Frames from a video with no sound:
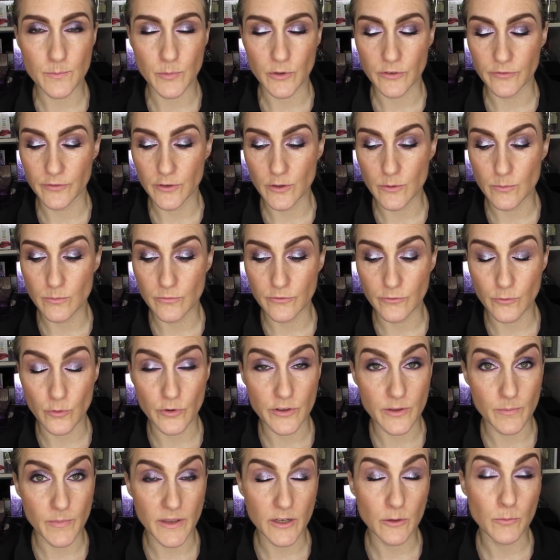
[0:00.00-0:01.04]
perfume
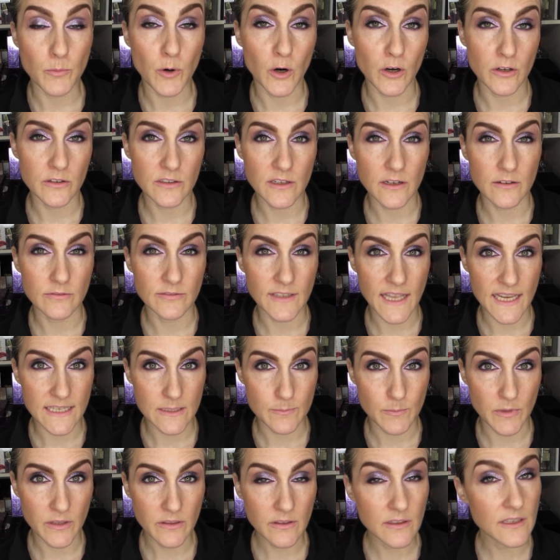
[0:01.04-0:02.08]
for the better part of
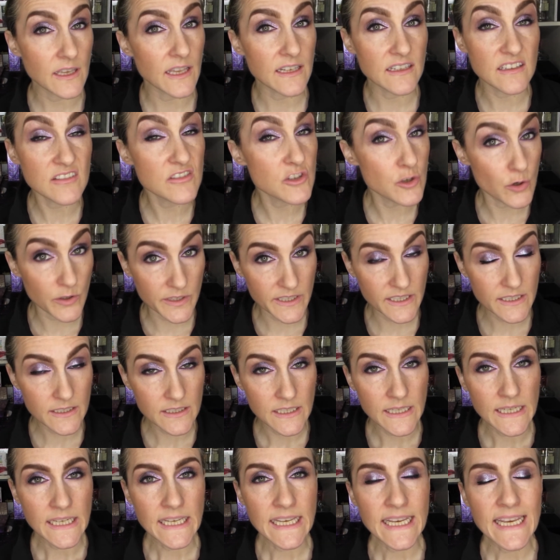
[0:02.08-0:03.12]
last month and enjoyed
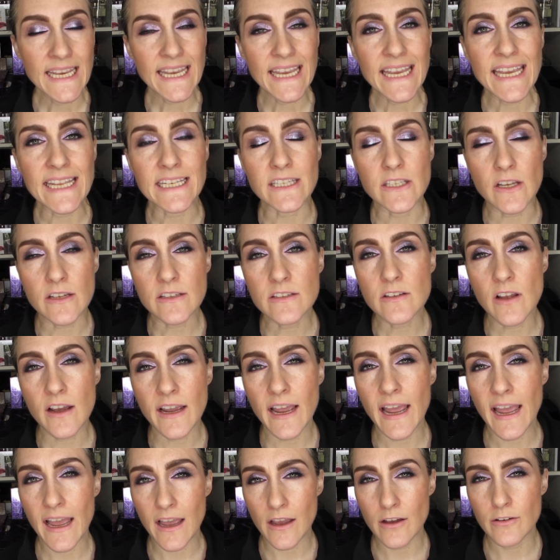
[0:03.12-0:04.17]
it. It does
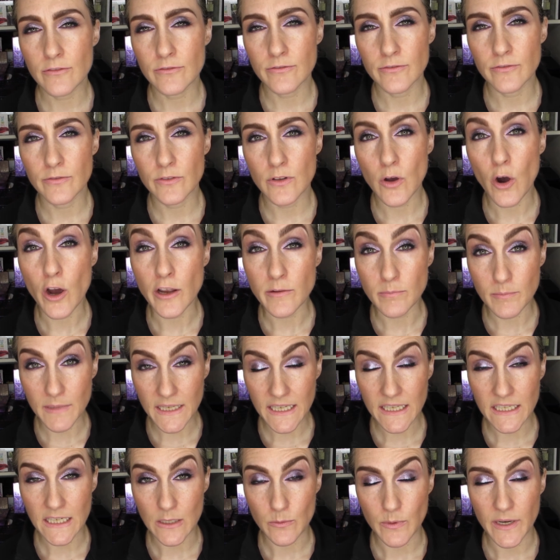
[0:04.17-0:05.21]
not have, on
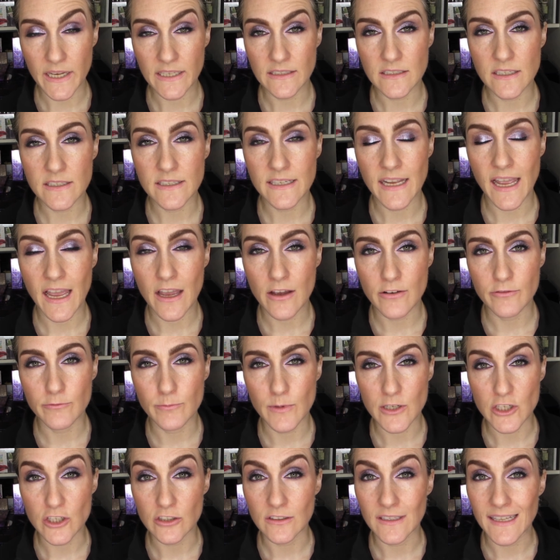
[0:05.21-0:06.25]
me anyway, it doesn't have
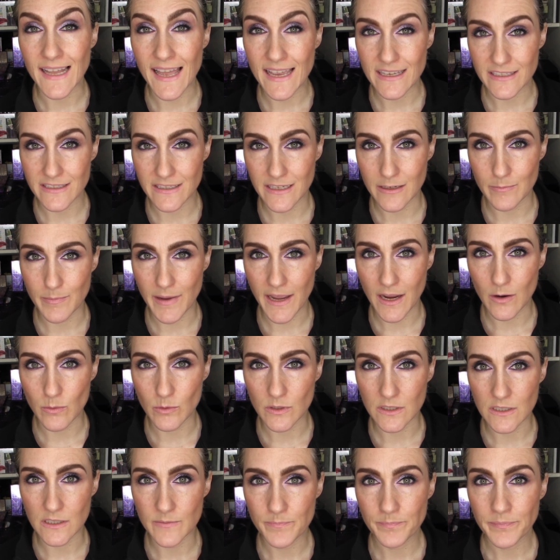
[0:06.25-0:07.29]
much lasting
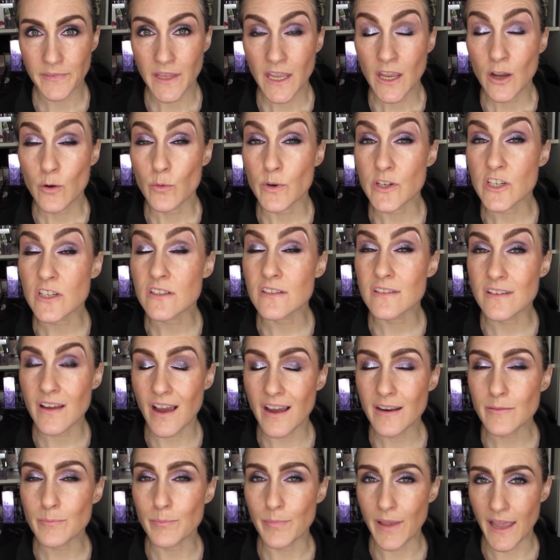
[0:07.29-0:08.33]
power, which is
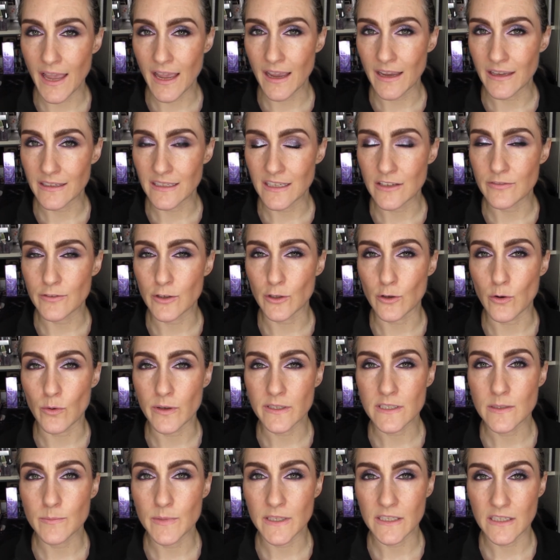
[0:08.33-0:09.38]
not bad if you're
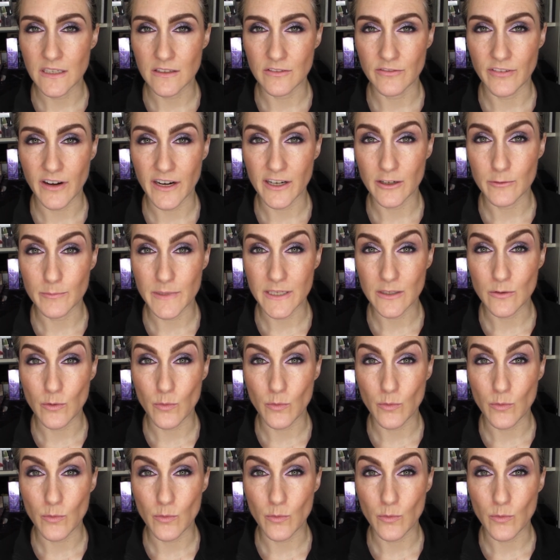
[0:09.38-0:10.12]
going to be in an environment